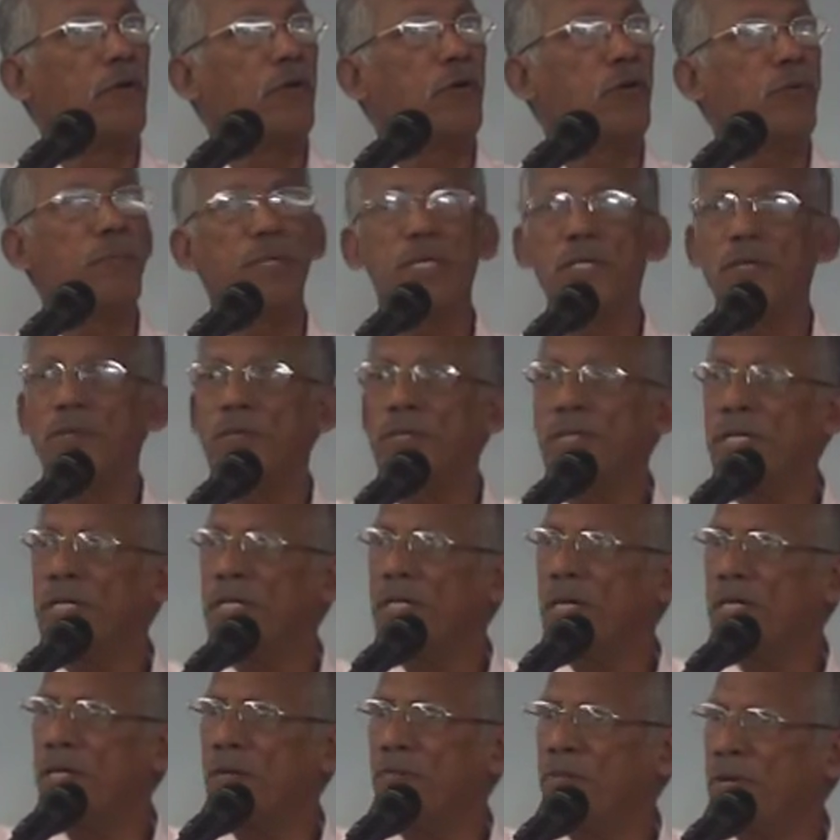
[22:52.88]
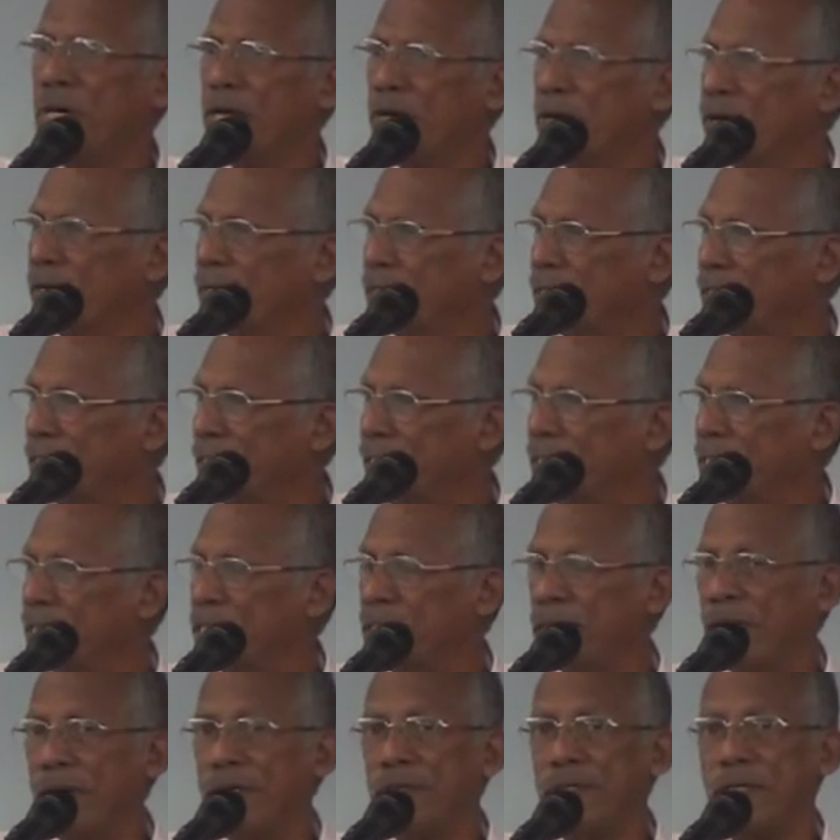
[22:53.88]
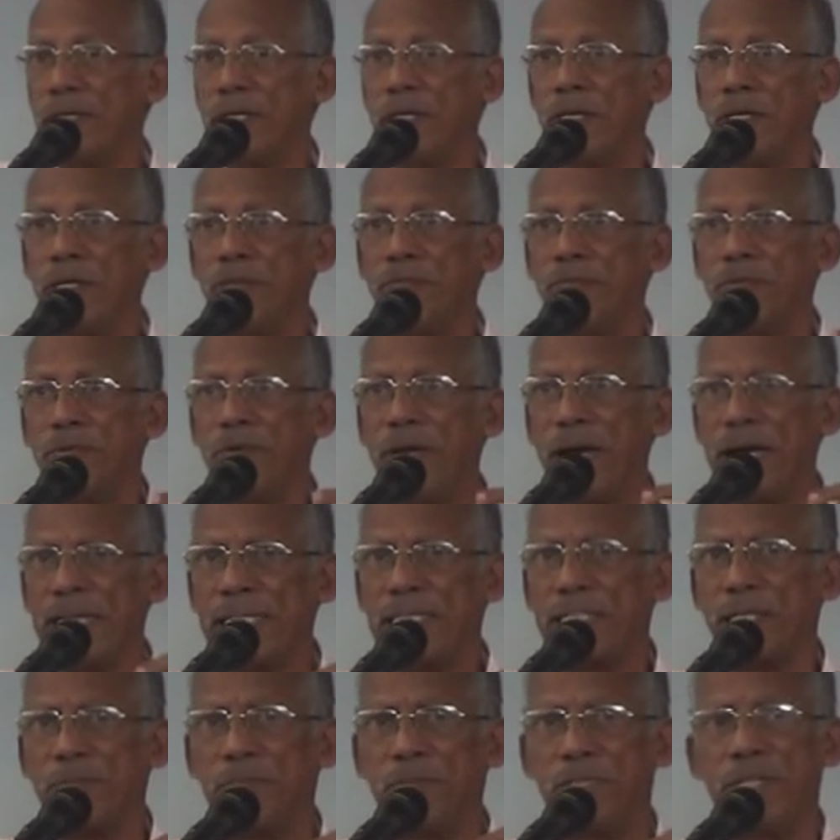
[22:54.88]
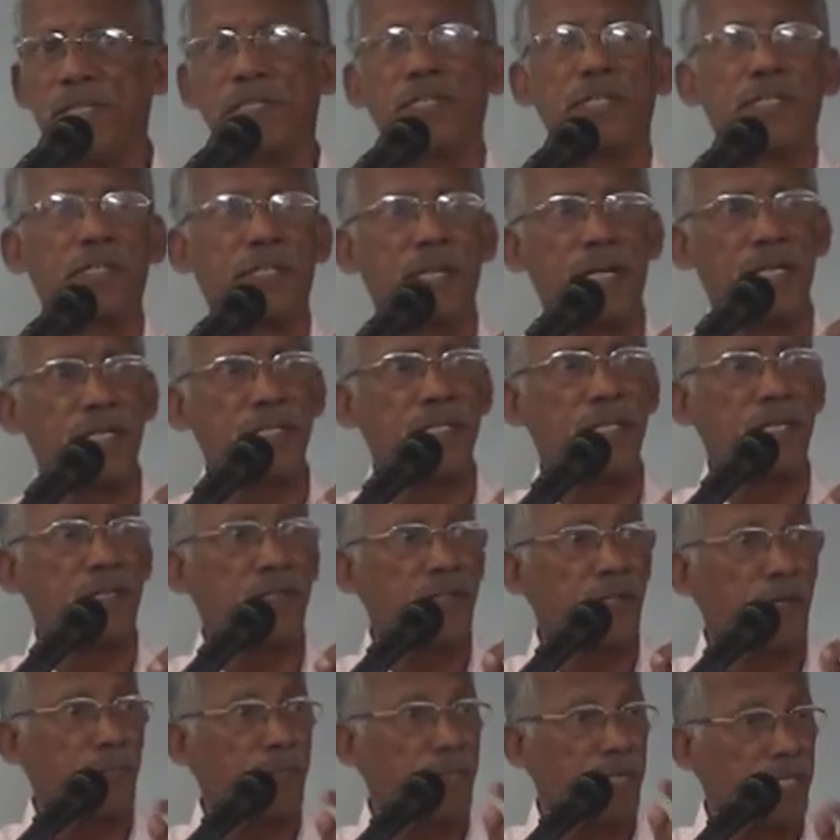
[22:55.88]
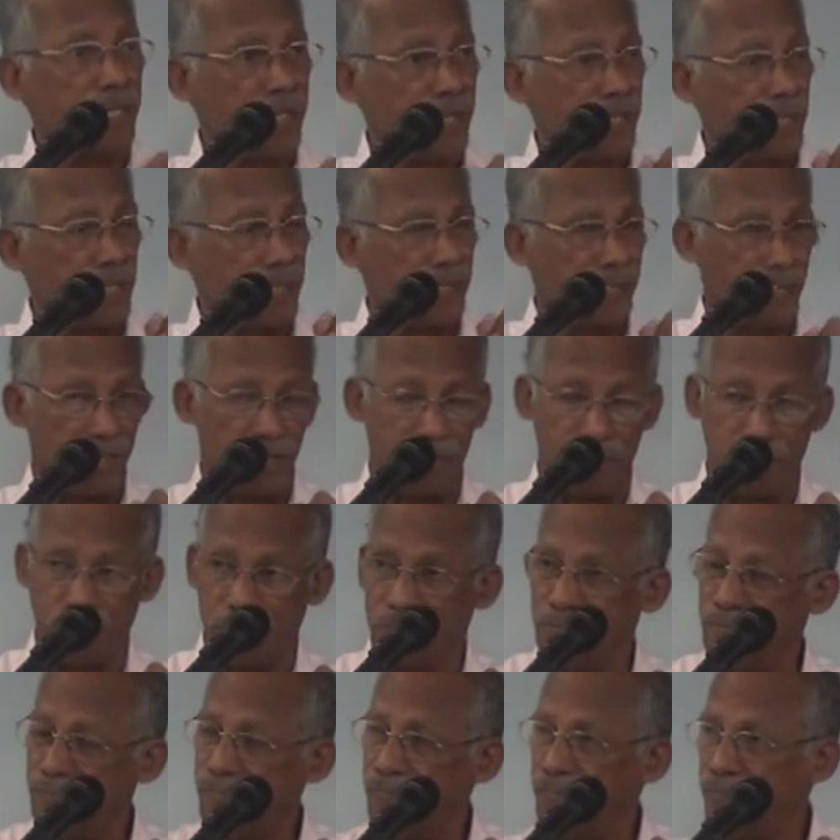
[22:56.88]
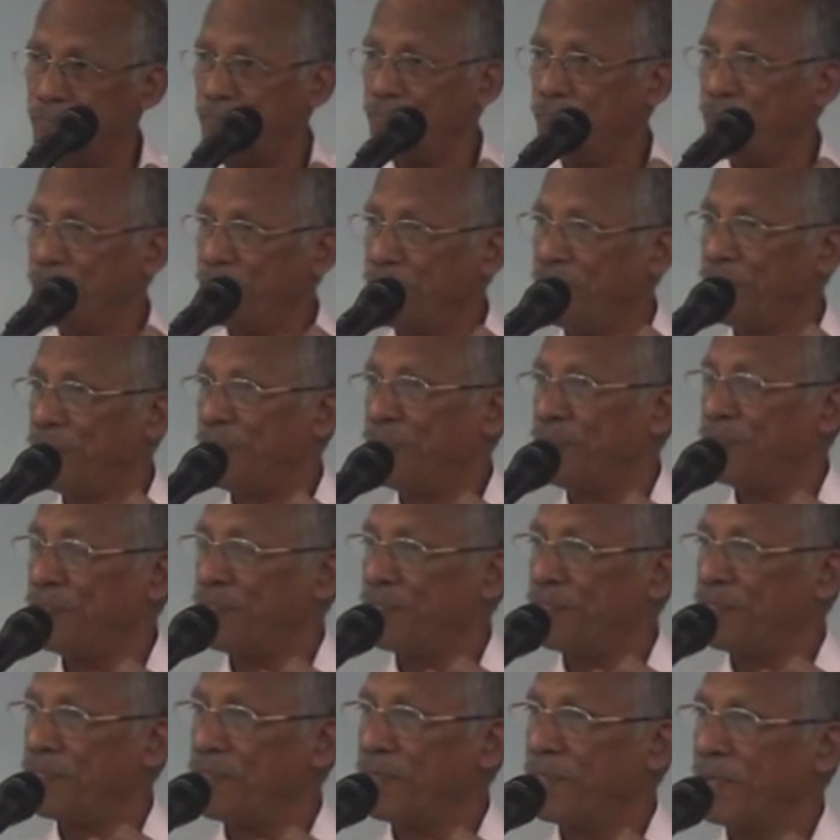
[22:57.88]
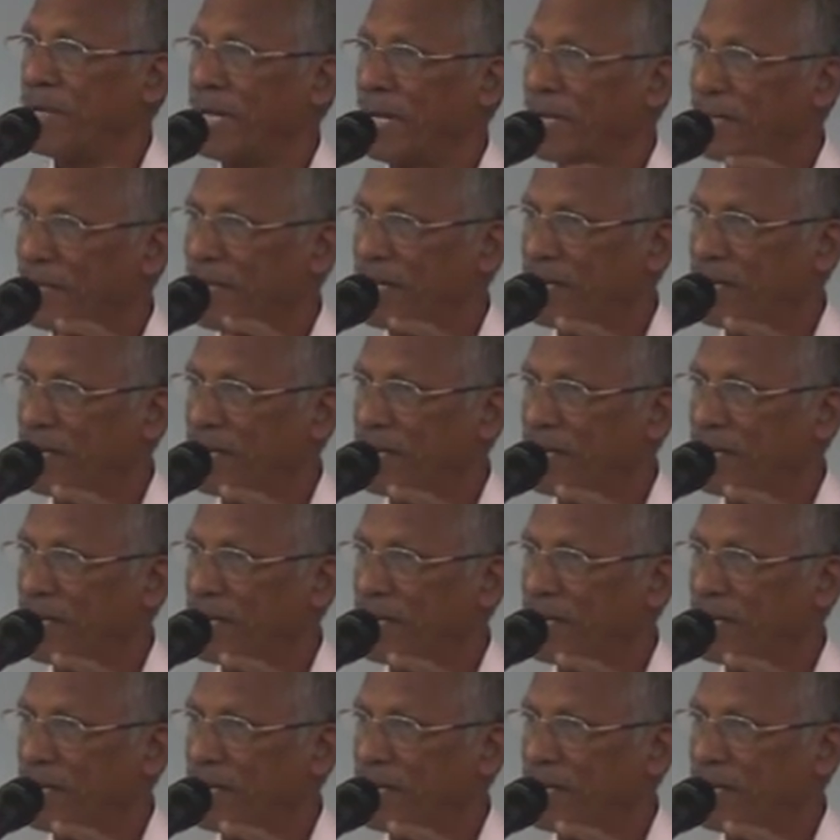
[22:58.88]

do you mean to say that we are not Christians? I said, if you accept Jesus Christ as a personal Savior and